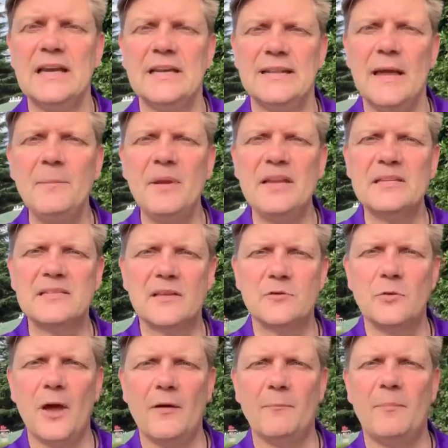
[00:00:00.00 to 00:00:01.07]
That means that
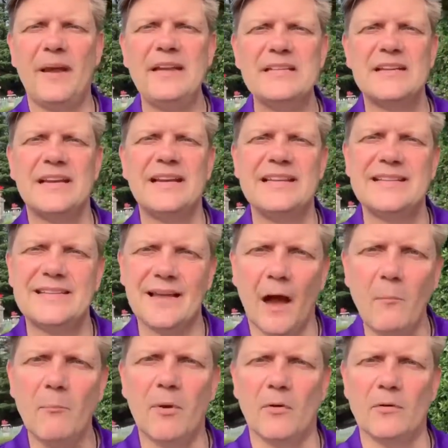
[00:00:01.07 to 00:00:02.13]
you have basically
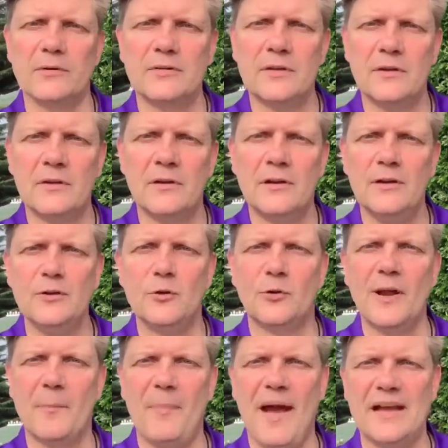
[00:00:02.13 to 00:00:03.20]
doubled your
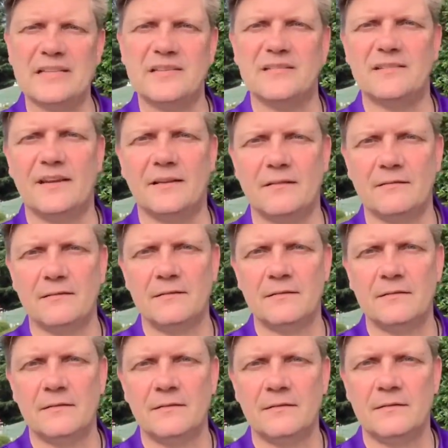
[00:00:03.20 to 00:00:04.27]
capacity,
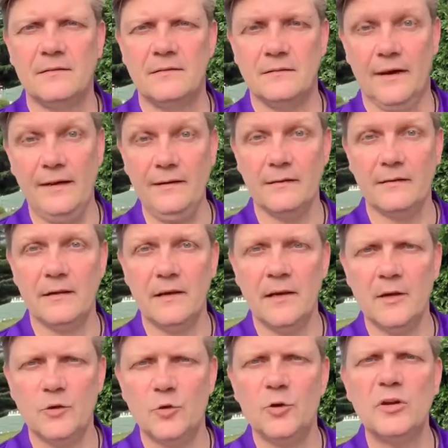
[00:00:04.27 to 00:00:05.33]
right?
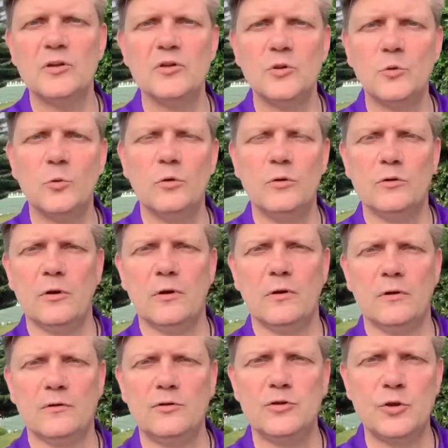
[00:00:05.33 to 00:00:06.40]
You can do
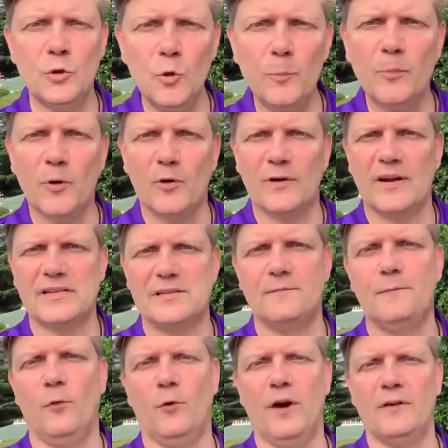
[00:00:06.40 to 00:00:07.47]
two products in
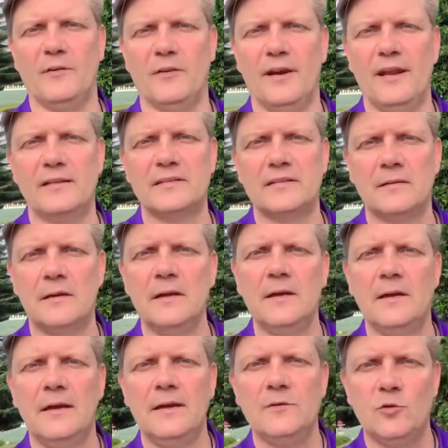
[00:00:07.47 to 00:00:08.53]
400 days.
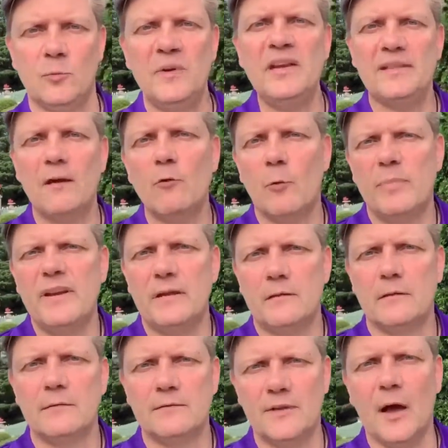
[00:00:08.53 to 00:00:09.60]
To me, that will be a
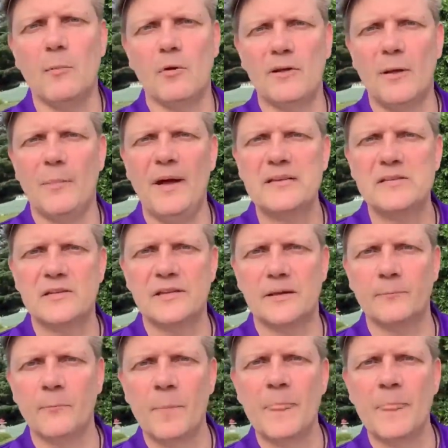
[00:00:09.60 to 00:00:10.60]
double capacity.